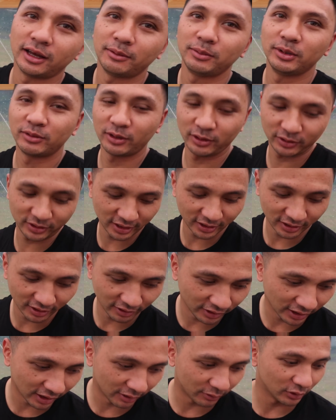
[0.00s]
You gotta be roasted
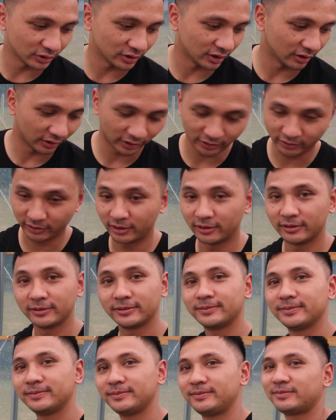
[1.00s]
though. You gotta roast it on the grill.
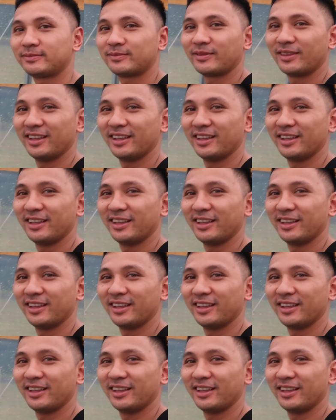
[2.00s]
Oh,